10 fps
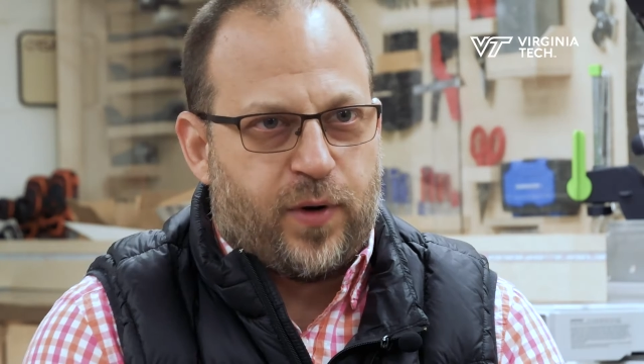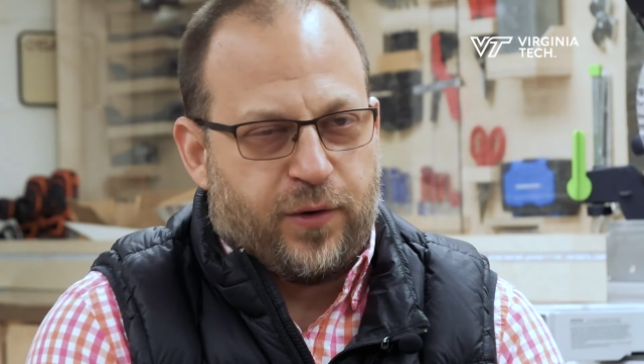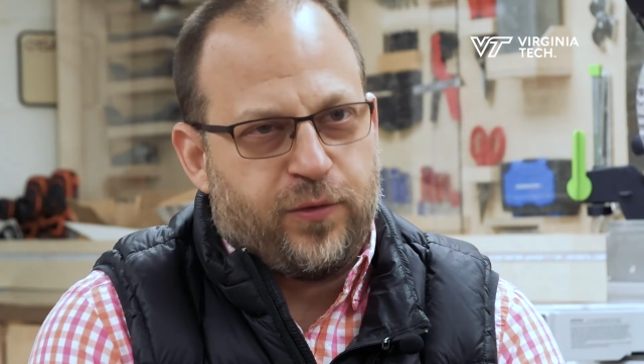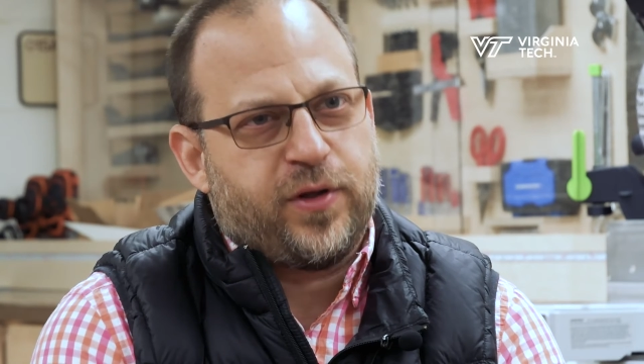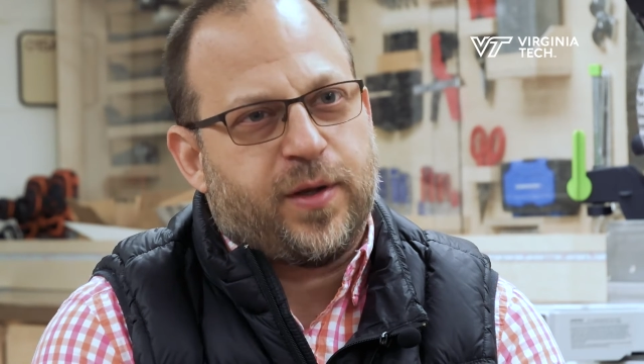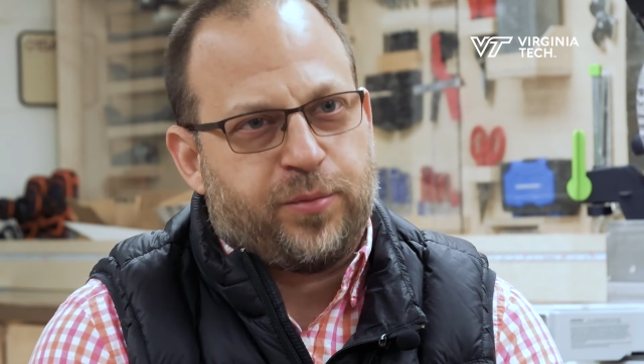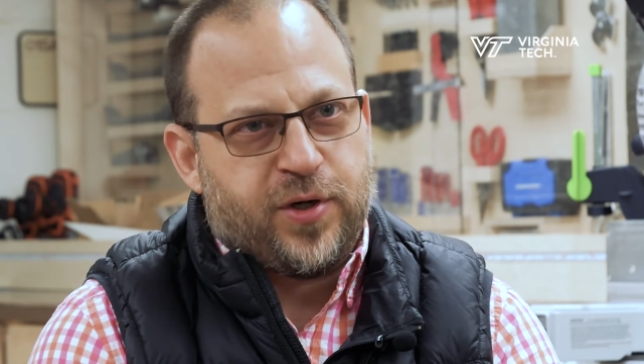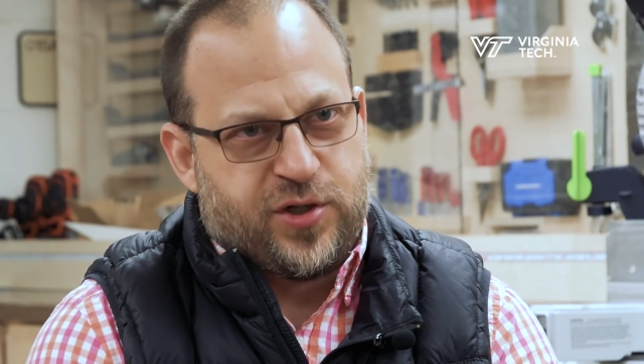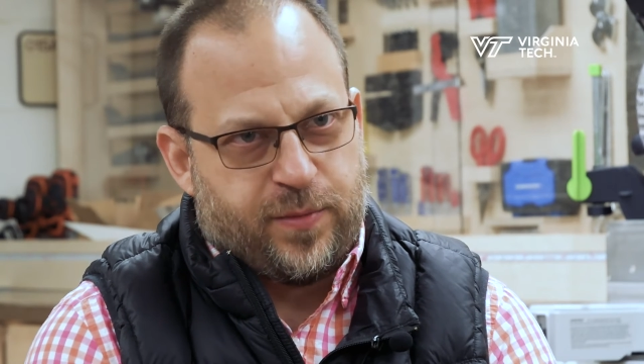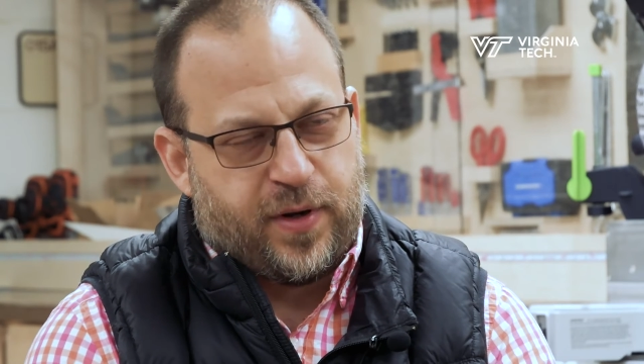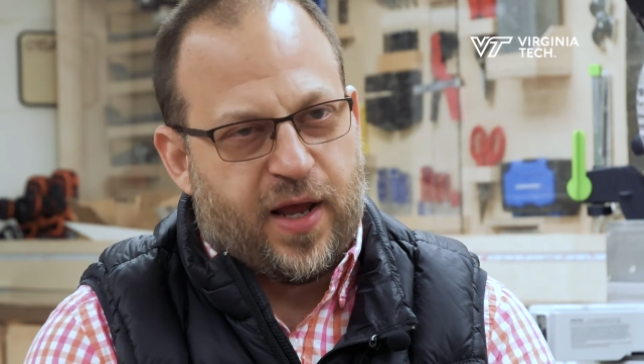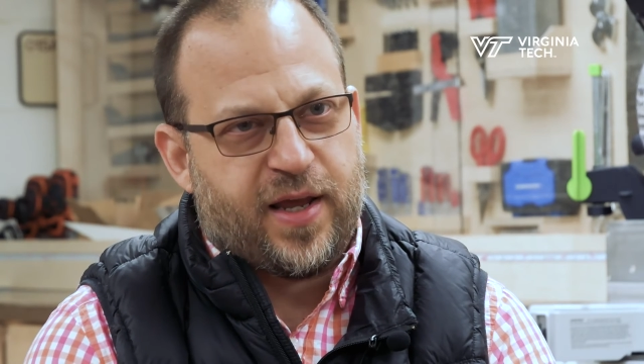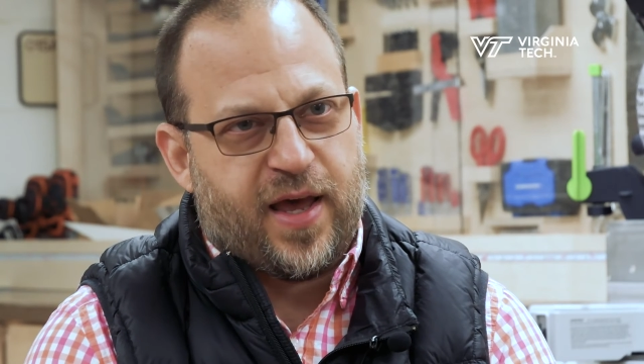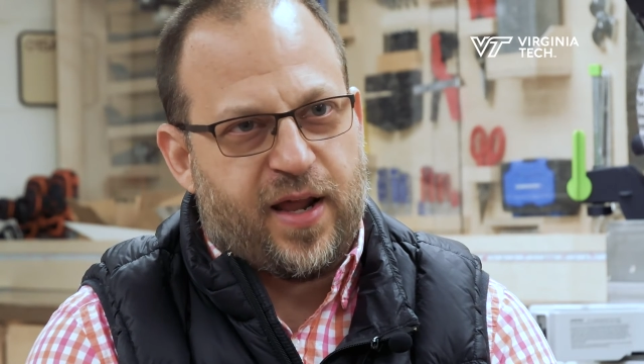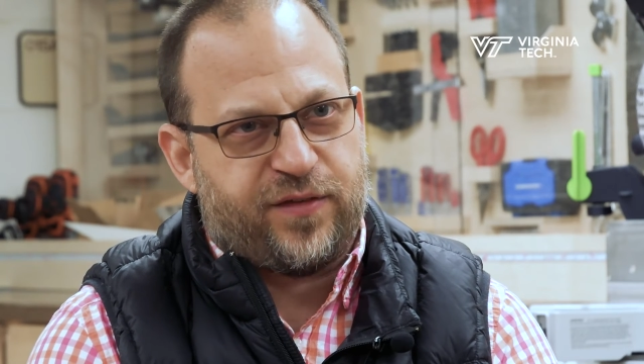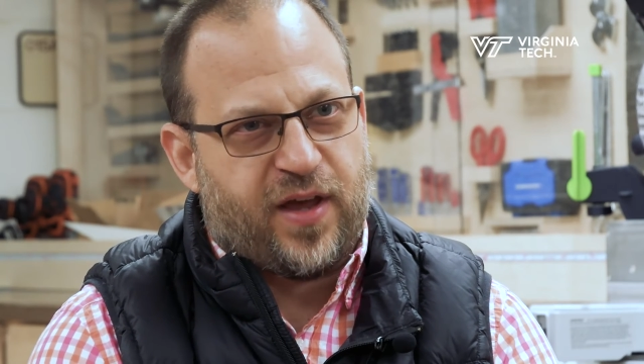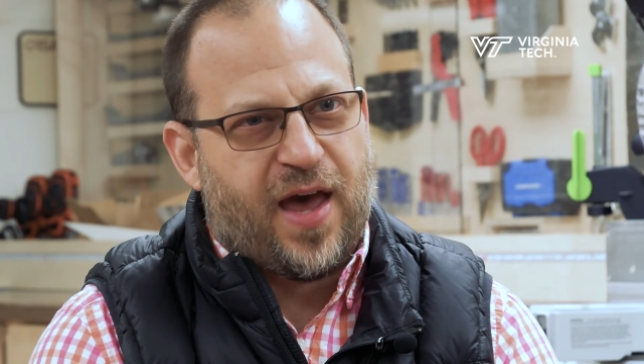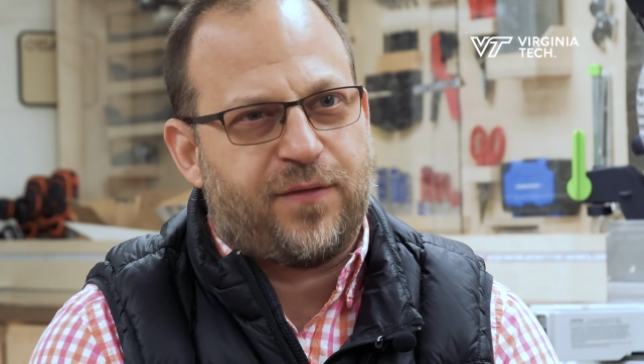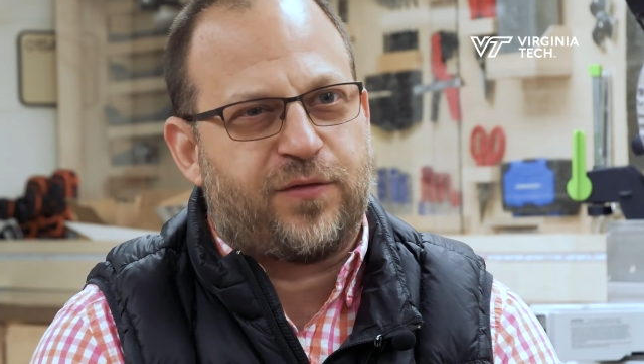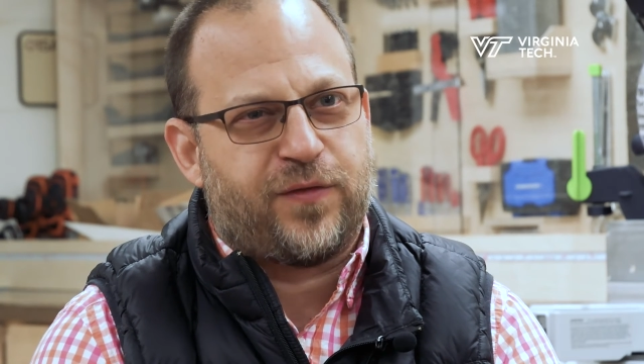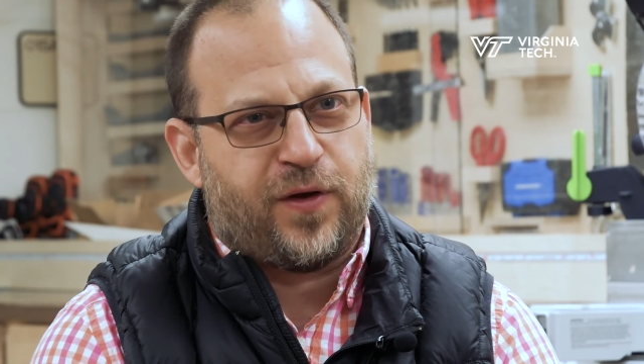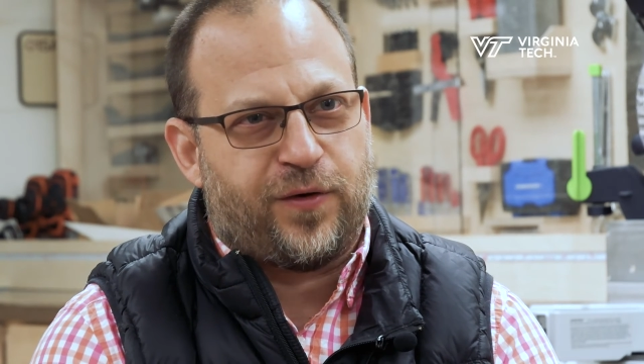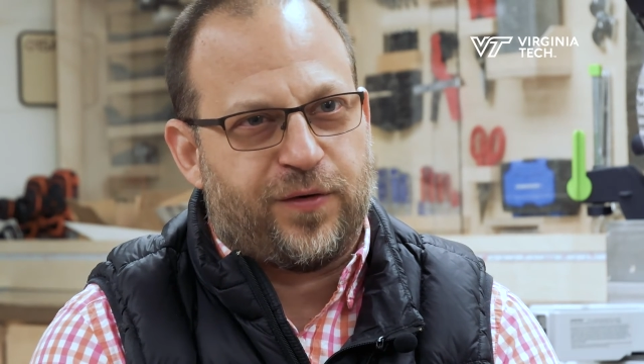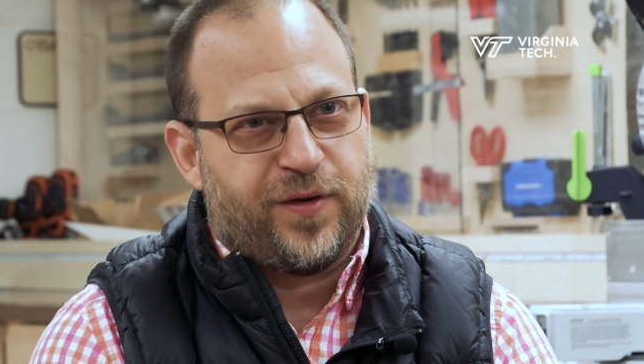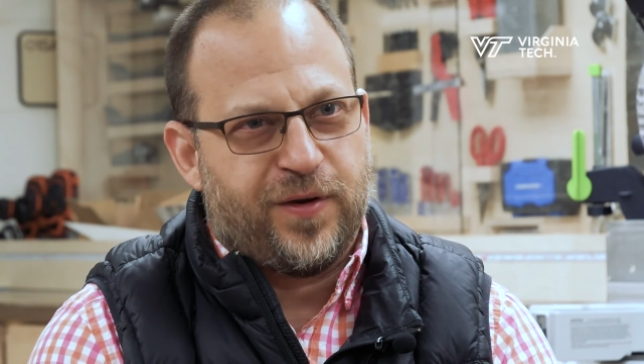what I really appreciate about ICAD is I haven't felt